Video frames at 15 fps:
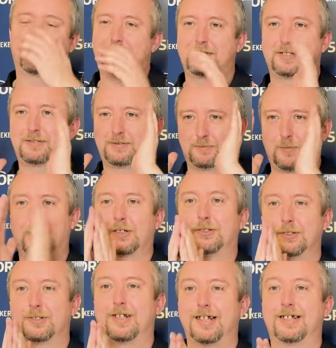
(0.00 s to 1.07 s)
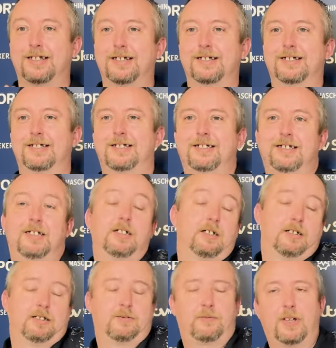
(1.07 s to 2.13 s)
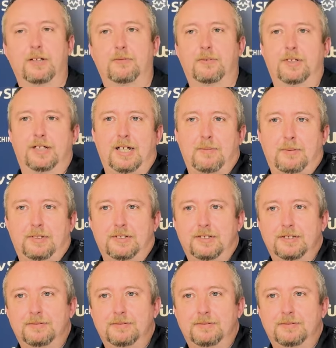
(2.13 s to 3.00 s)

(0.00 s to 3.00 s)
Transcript: just one good leg, and thankfully it happened.